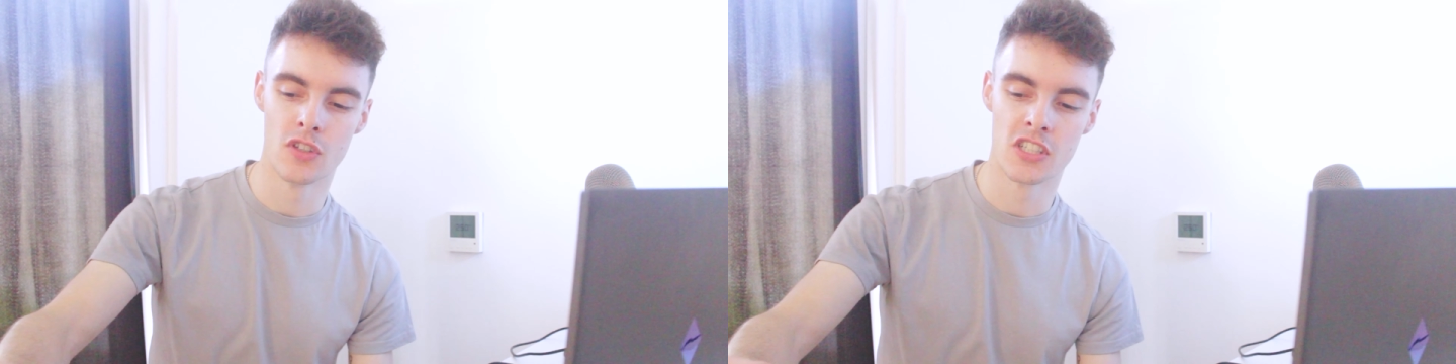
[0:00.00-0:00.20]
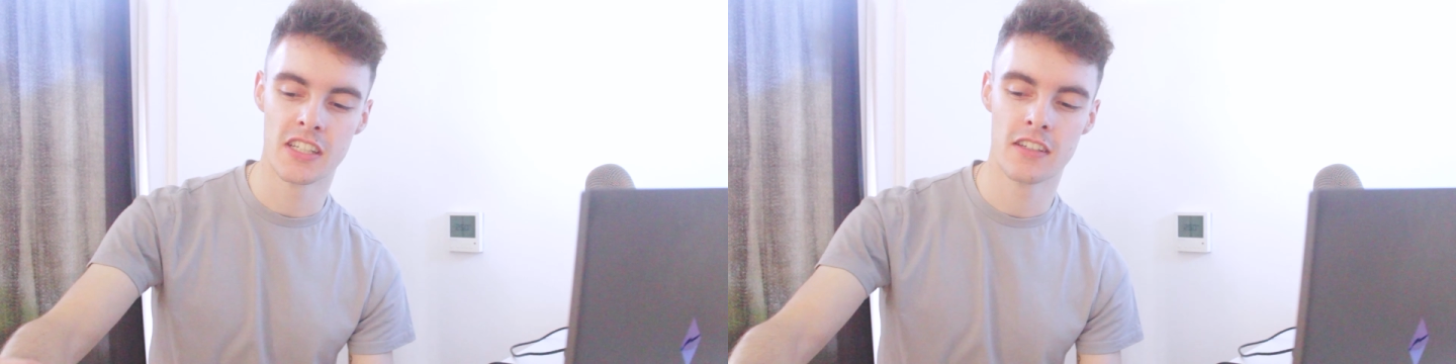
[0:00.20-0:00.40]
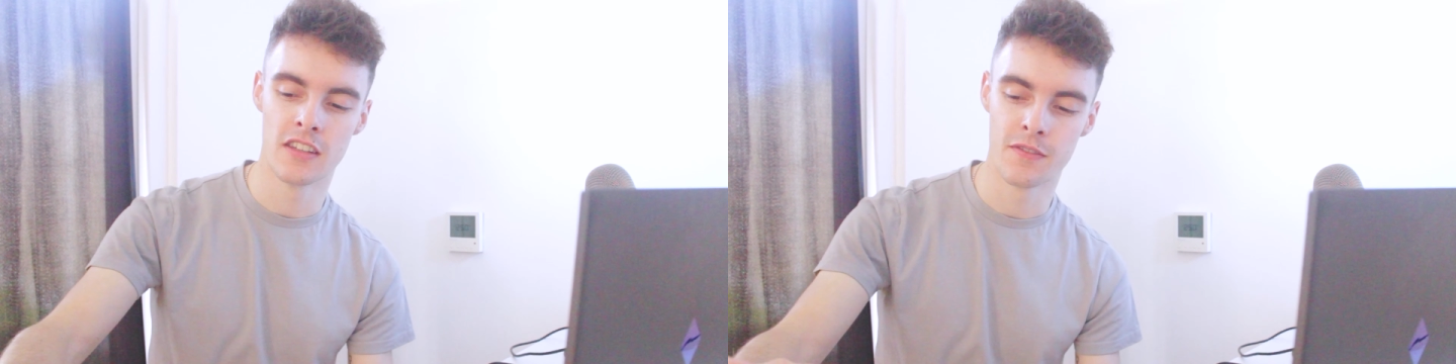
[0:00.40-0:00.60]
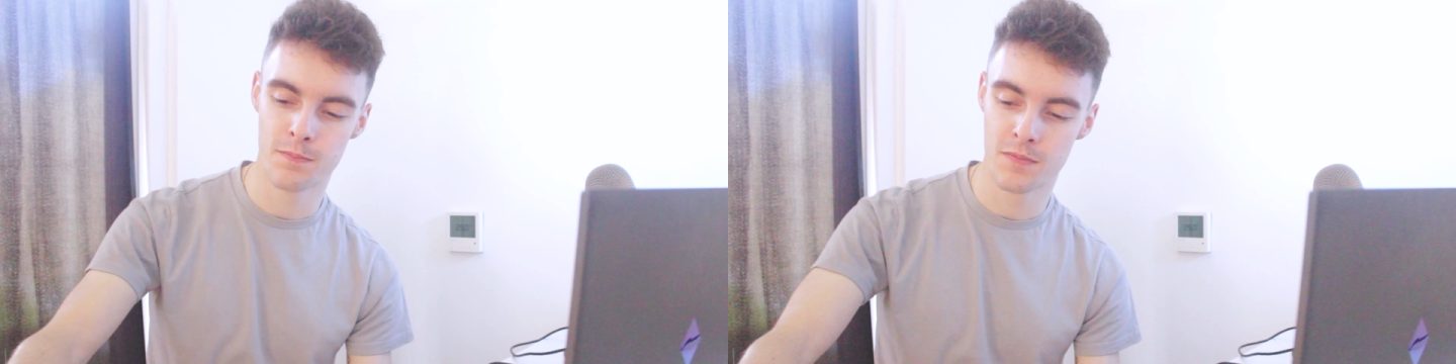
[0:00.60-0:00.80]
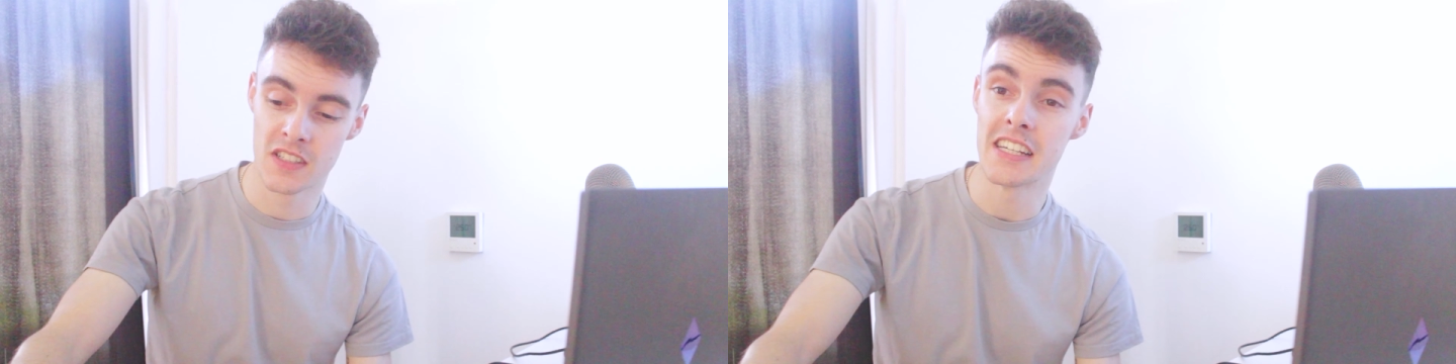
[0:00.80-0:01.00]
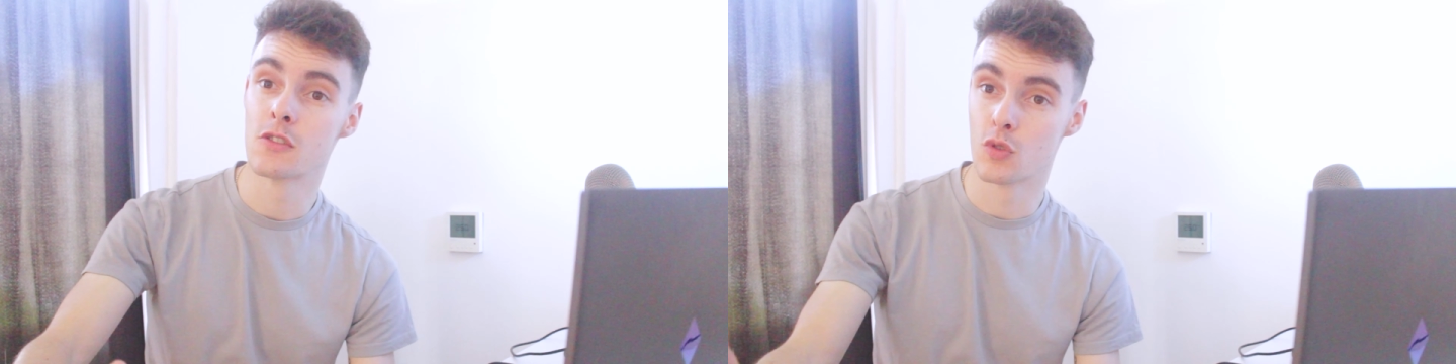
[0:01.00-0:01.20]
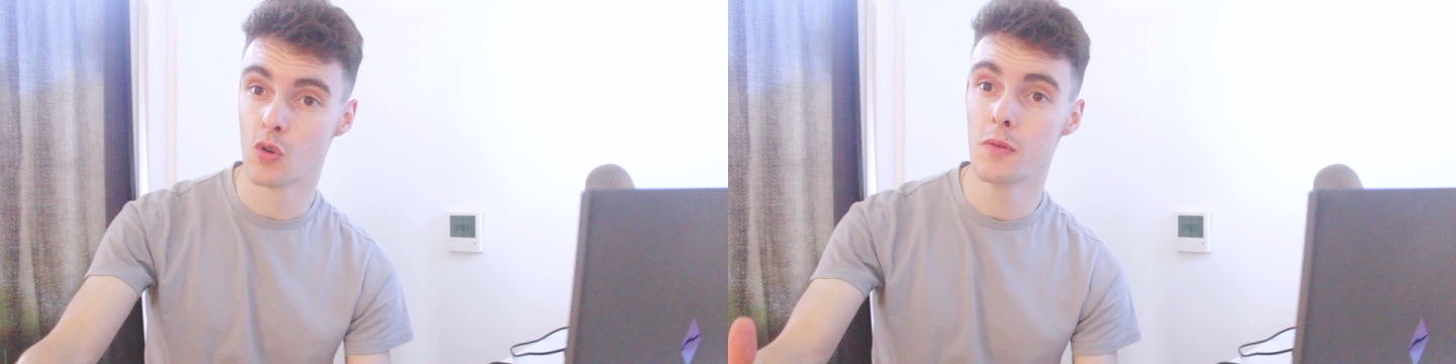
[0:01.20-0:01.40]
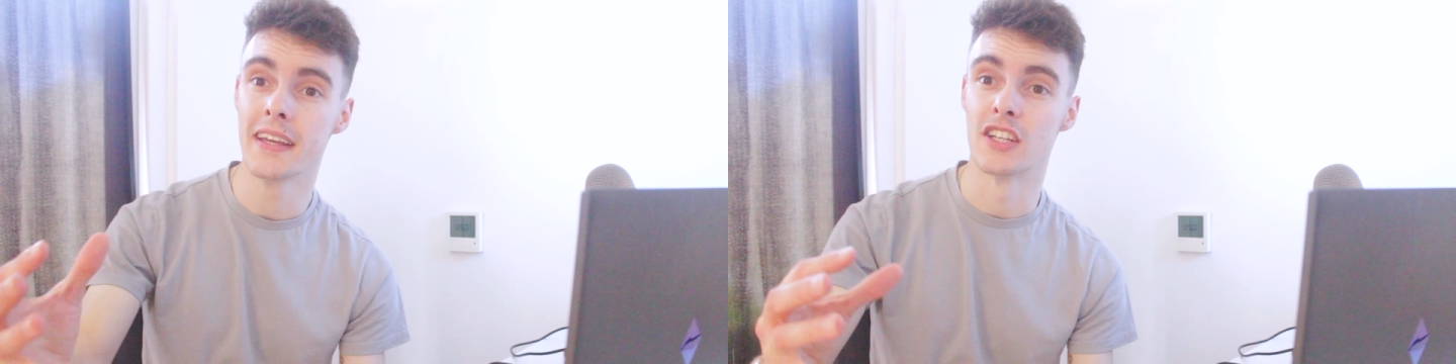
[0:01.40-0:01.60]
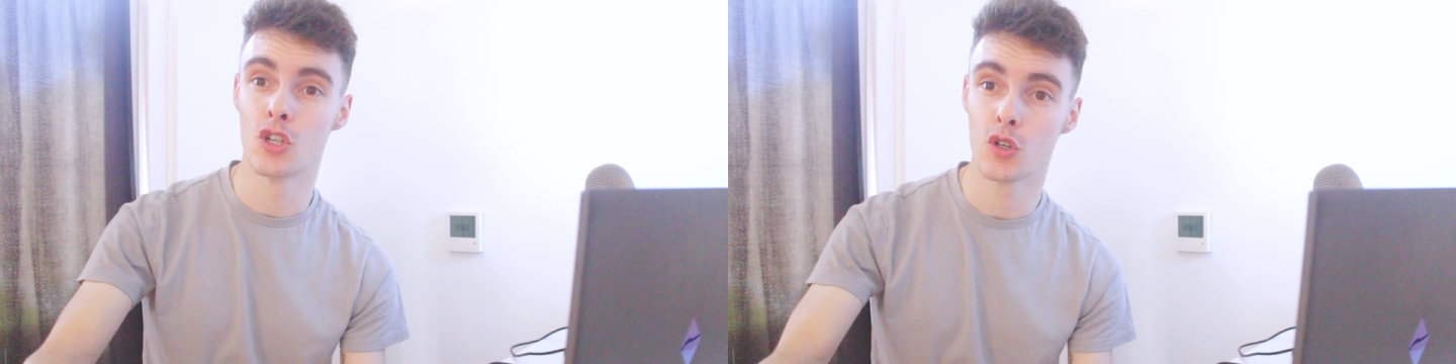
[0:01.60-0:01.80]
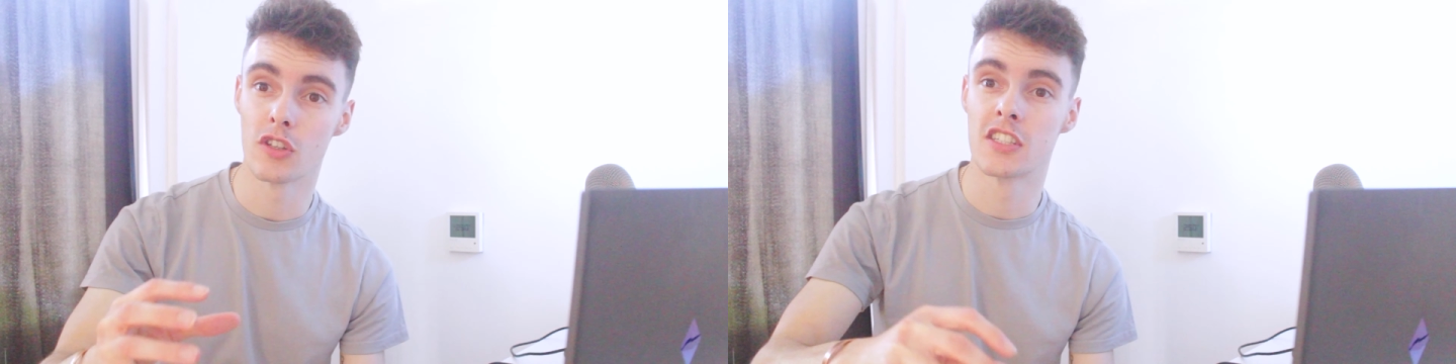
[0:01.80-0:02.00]
the, the Celestial Toymaker
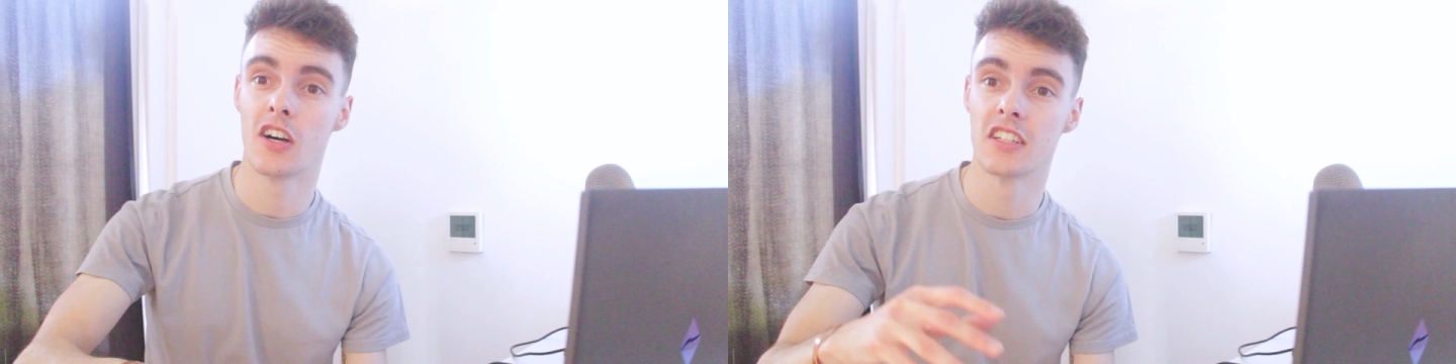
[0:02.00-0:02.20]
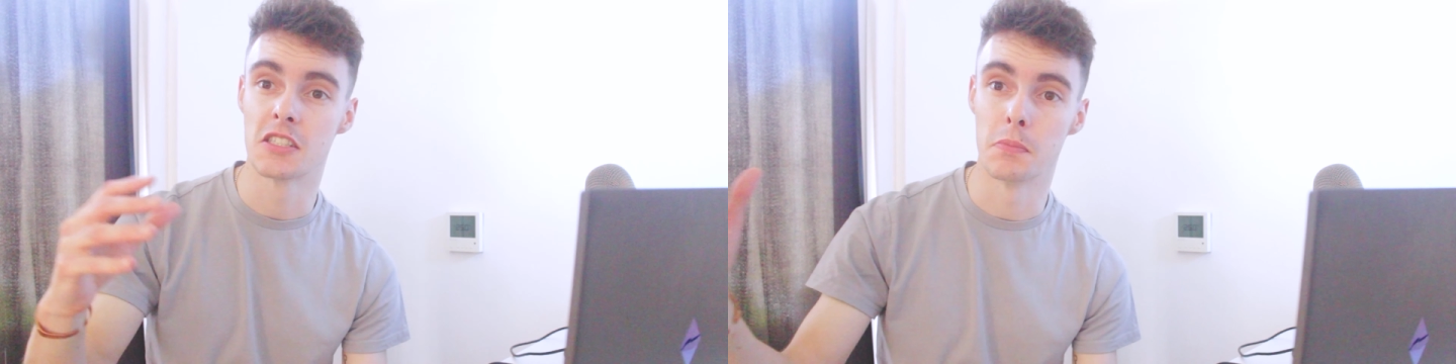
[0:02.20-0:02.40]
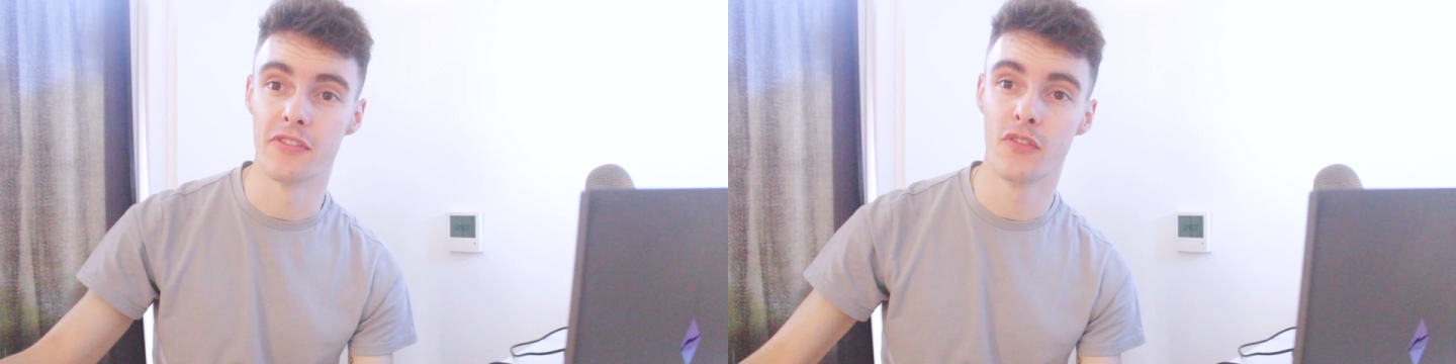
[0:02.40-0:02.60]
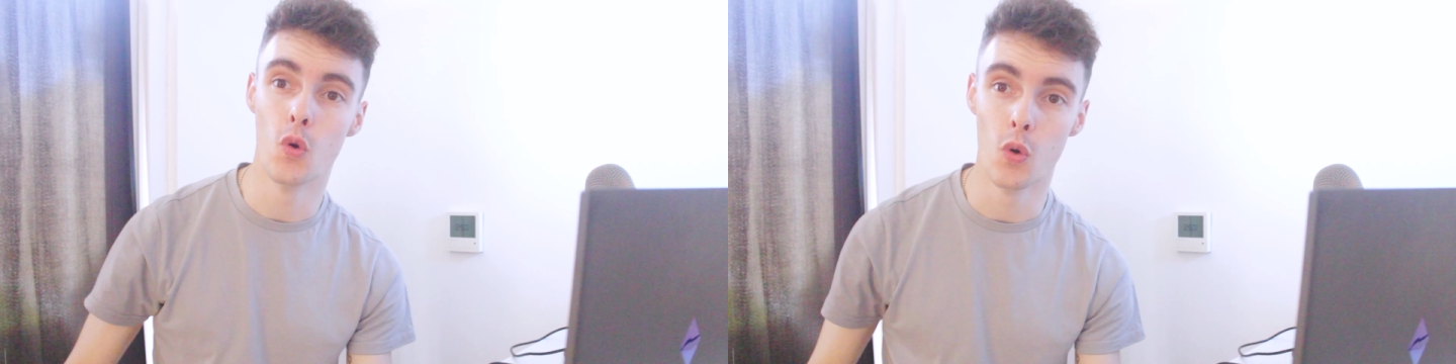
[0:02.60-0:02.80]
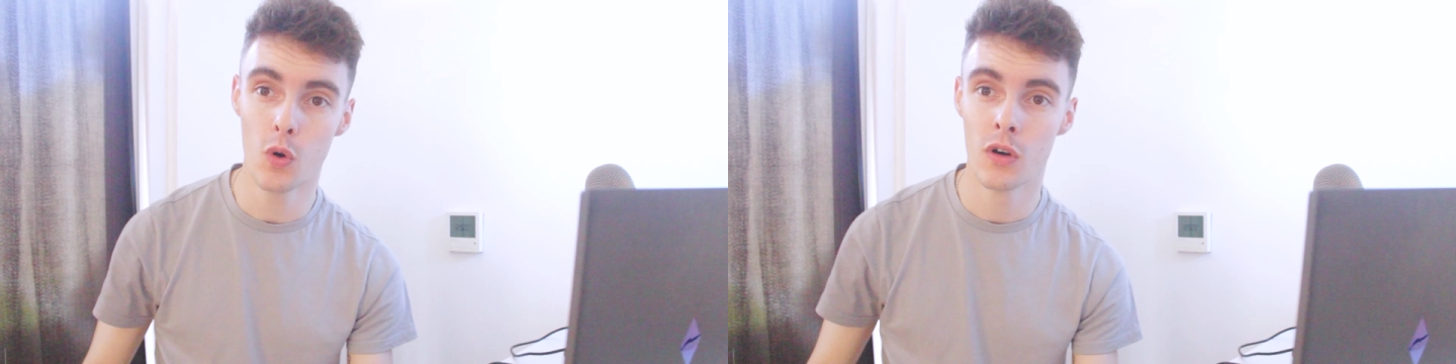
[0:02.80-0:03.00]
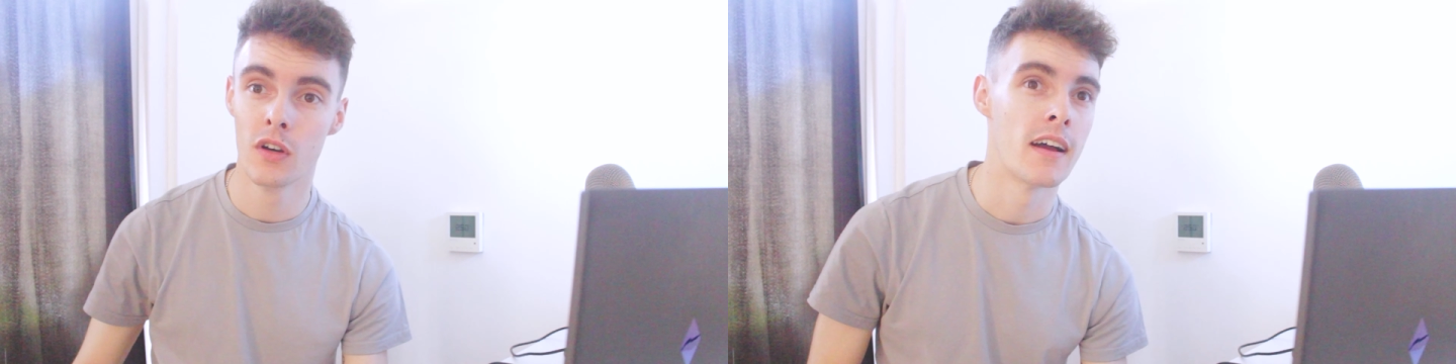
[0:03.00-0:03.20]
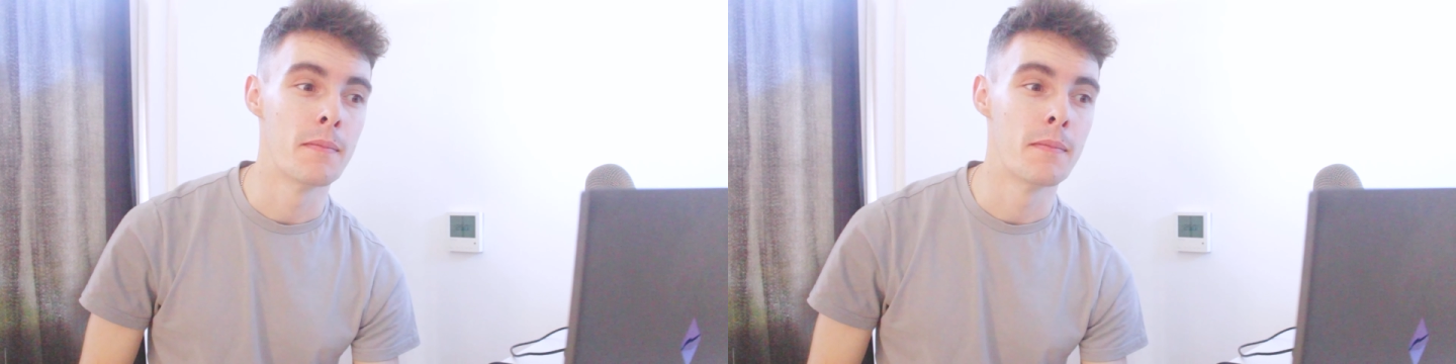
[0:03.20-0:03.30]
took the TARDIS before,